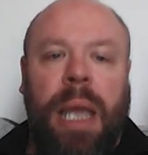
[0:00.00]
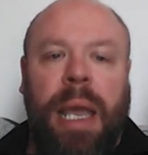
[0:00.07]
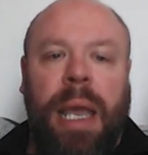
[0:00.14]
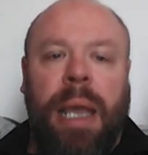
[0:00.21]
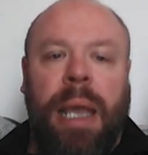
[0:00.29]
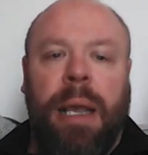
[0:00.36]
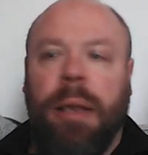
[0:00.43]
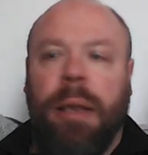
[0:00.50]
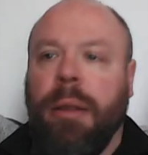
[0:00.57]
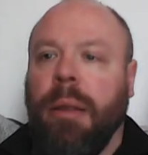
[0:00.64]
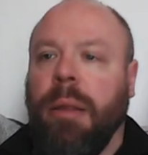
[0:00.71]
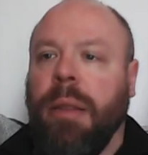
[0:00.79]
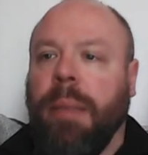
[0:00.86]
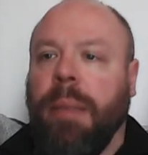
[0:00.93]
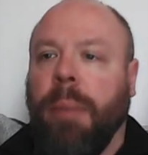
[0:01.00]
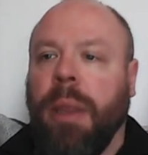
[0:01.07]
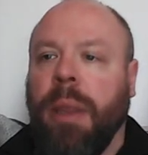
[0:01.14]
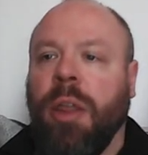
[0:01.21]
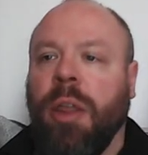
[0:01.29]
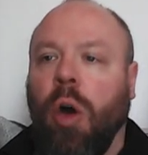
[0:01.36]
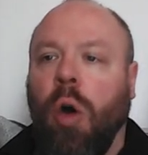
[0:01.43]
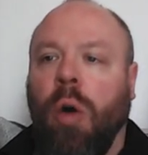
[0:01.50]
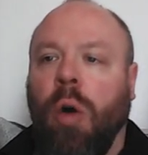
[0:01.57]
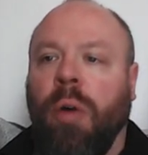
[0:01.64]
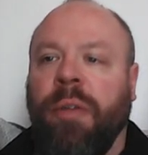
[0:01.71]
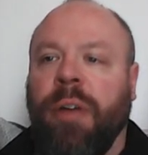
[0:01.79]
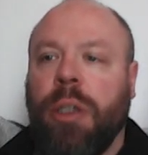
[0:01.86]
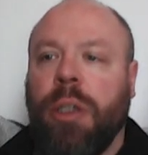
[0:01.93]
the month
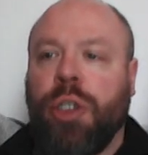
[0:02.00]
of